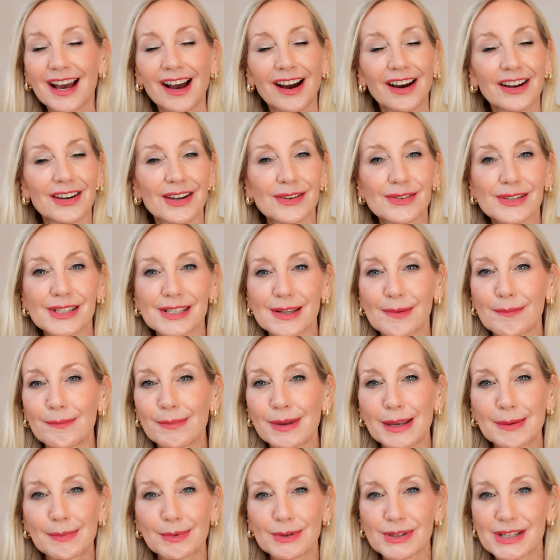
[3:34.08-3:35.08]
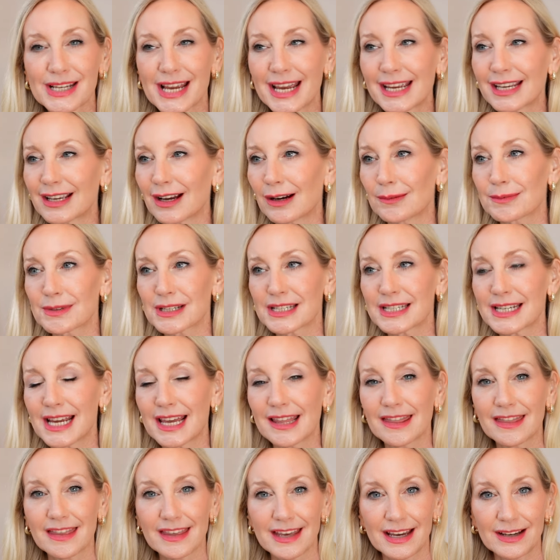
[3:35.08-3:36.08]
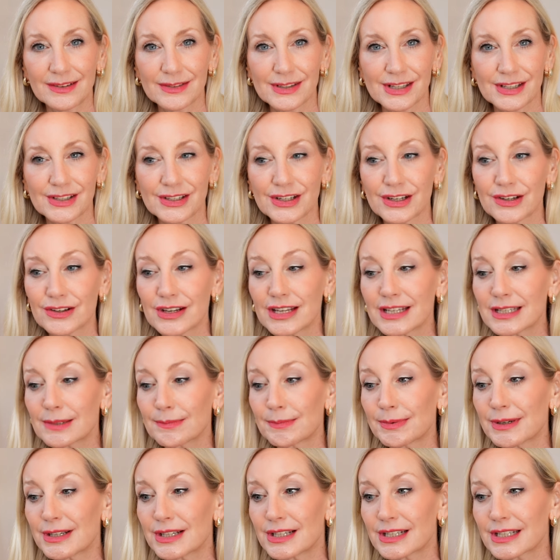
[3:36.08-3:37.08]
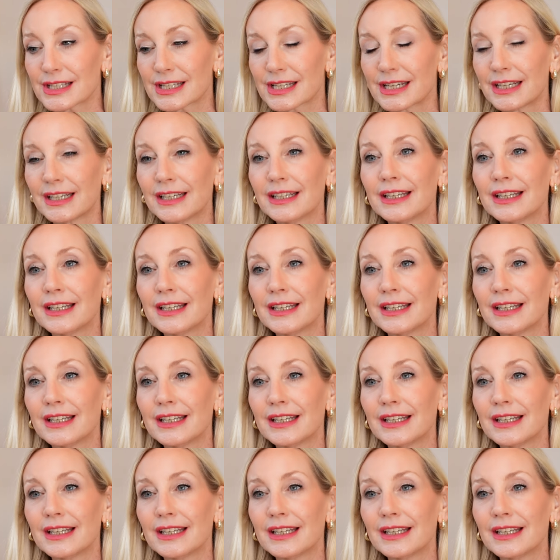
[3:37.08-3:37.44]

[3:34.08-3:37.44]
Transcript: I know some people take up to 10,000 units, but